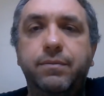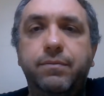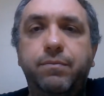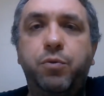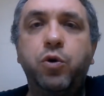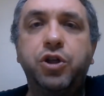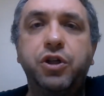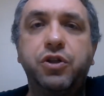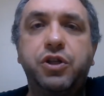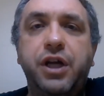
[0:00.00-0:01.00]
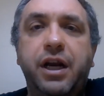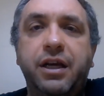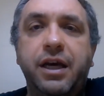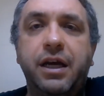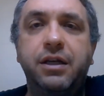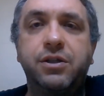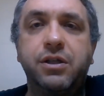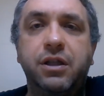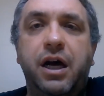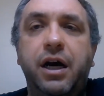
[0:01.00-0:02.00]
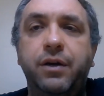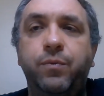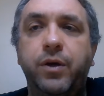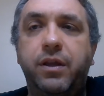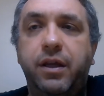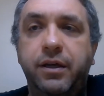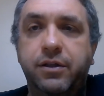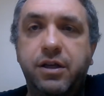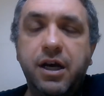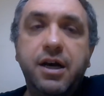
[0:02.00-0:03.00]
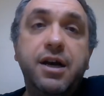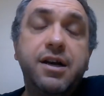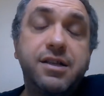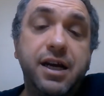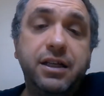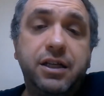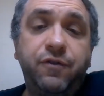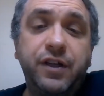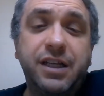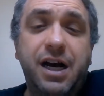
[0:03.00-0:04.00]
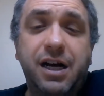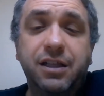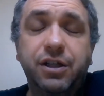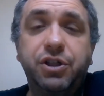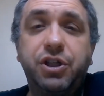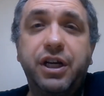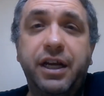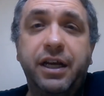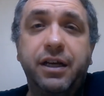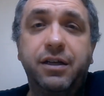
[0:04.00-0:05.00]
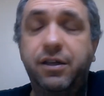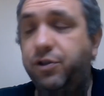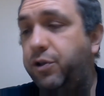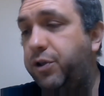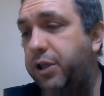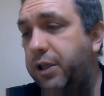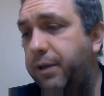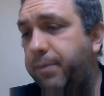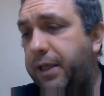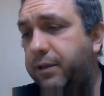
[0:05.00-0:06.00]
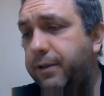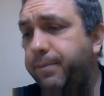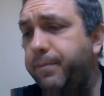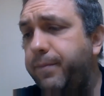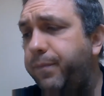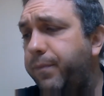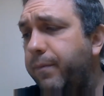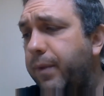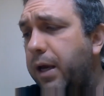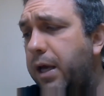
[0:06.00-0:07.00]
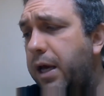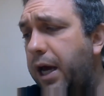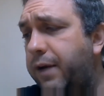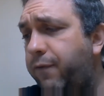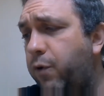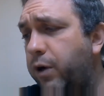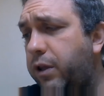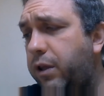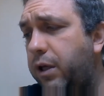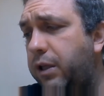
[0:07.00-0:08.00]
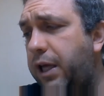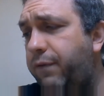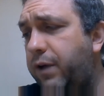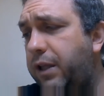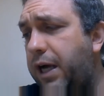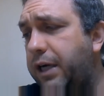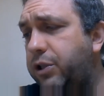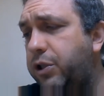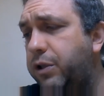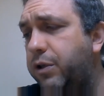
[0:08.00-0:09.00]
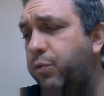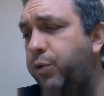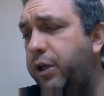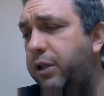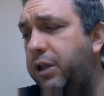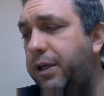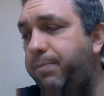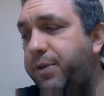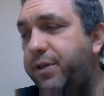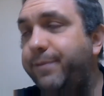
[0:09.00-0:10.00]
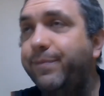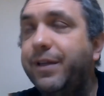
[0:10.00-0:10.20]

portions that again is in line with his scientific knowledge and his utility belt. At fourth level, I took Read Lips.